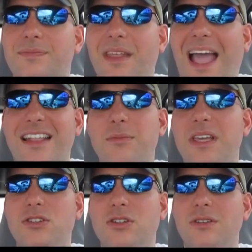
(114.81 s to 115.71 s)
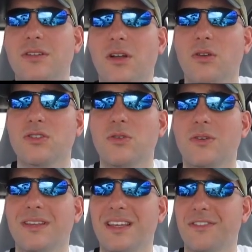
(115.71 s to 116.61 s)
Animation also,
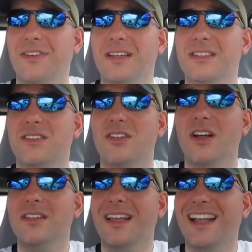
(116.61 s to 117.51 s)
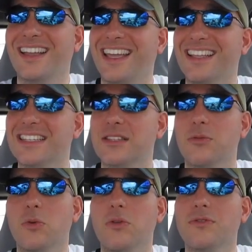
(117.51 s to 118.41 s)
and the effects done against the
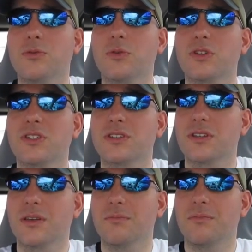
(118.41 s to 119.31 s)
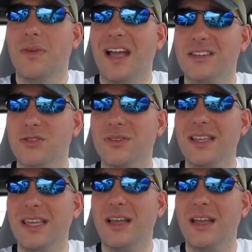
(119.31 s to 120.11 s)
wolves was actually...